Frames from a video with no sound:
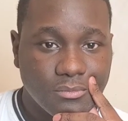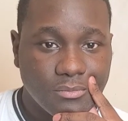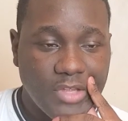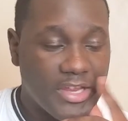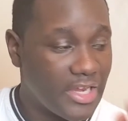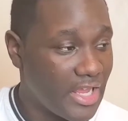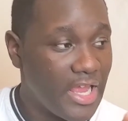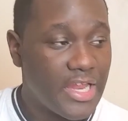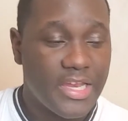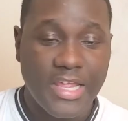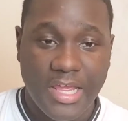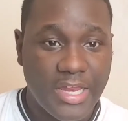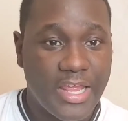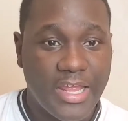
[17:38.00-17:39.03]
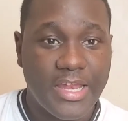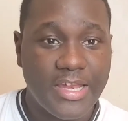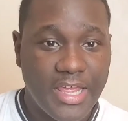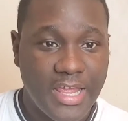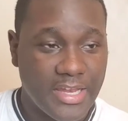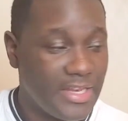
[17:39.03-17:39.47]
And
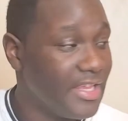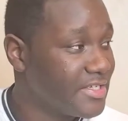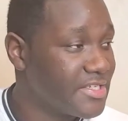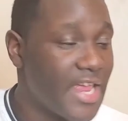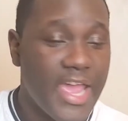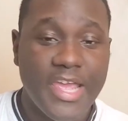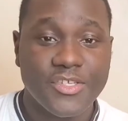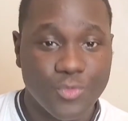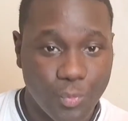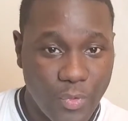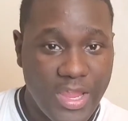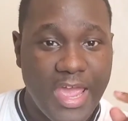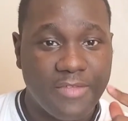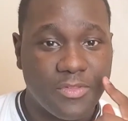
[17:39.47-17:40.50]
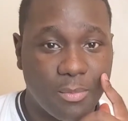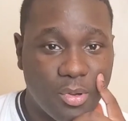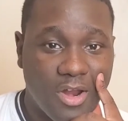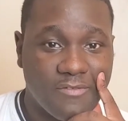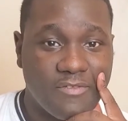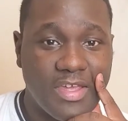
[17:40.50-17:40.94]
in these days, we have to put
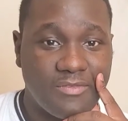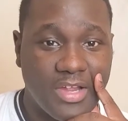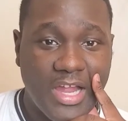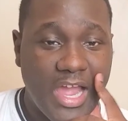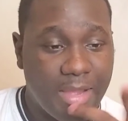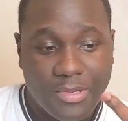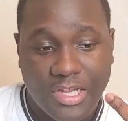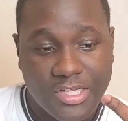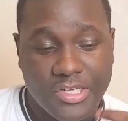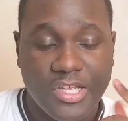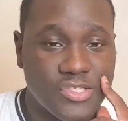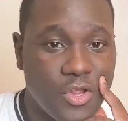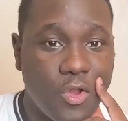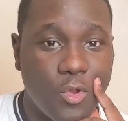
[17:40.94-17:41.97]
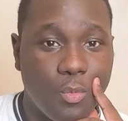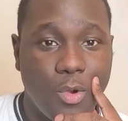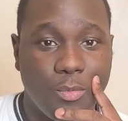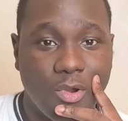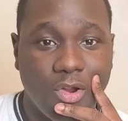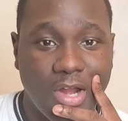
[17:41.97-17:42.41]
our faith in God, because that's the only
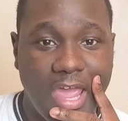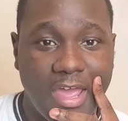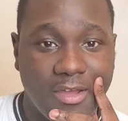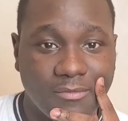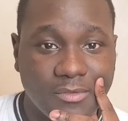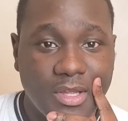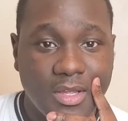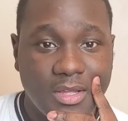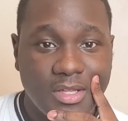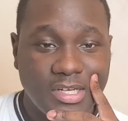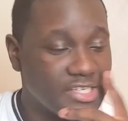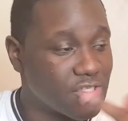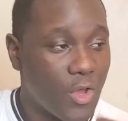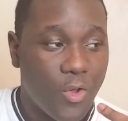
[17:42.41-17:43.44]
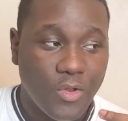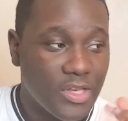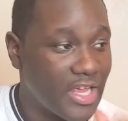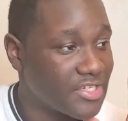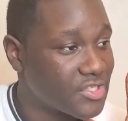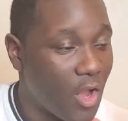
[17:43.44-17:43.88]
one we're going to have. That's
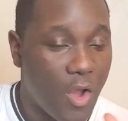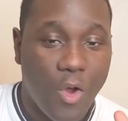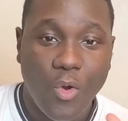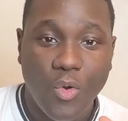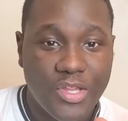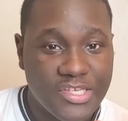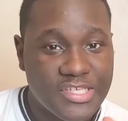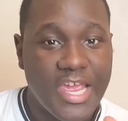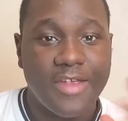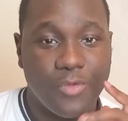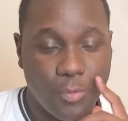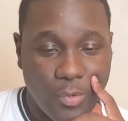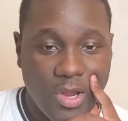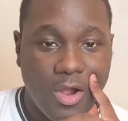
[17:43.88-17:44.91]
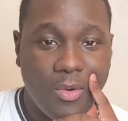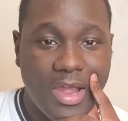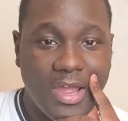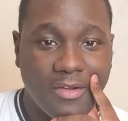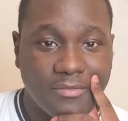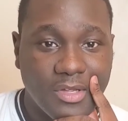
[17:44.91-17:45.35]
the only Savior we're going
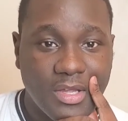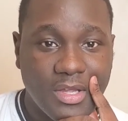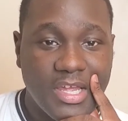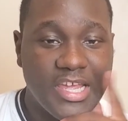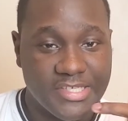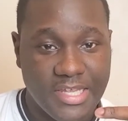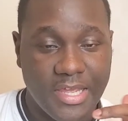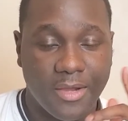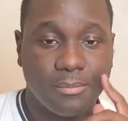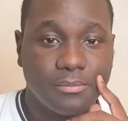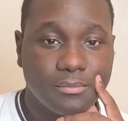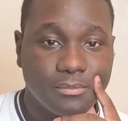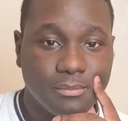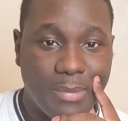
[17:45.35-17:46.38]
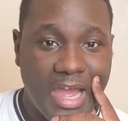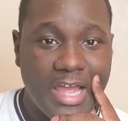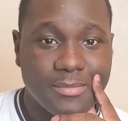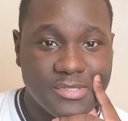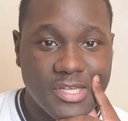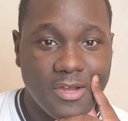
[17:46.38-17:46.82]
to have, is Him by
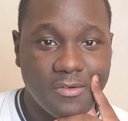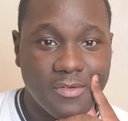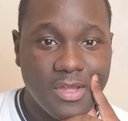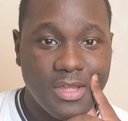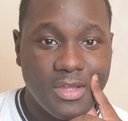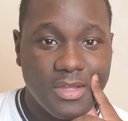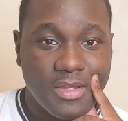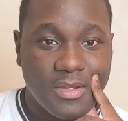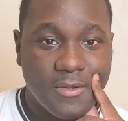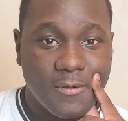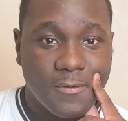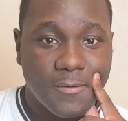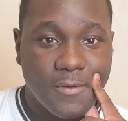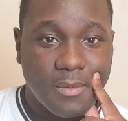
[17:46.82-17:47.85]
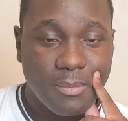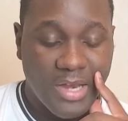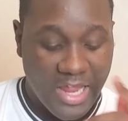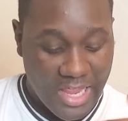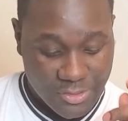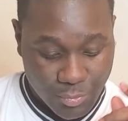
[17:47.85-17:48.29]
Himself. But
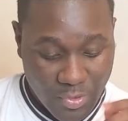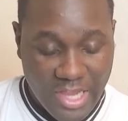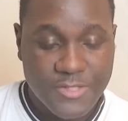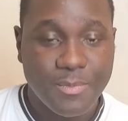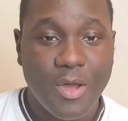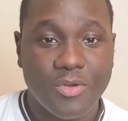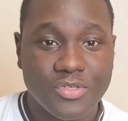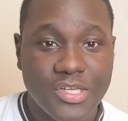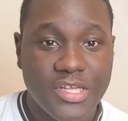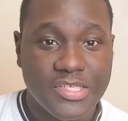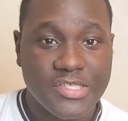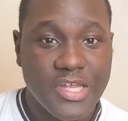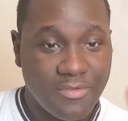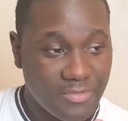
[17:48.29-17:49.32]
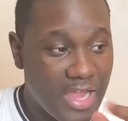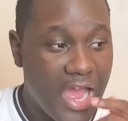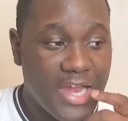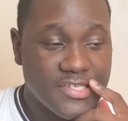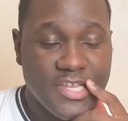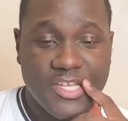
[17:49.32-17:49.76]
as we exposing this stuff,
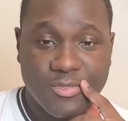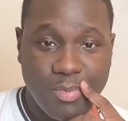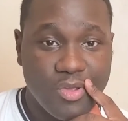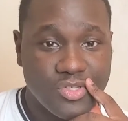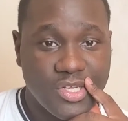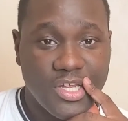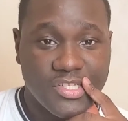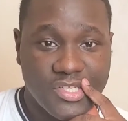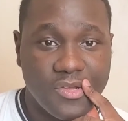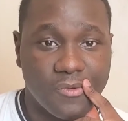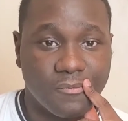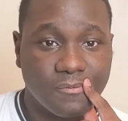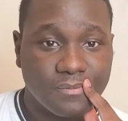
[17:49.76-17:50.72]
God is exposing it too.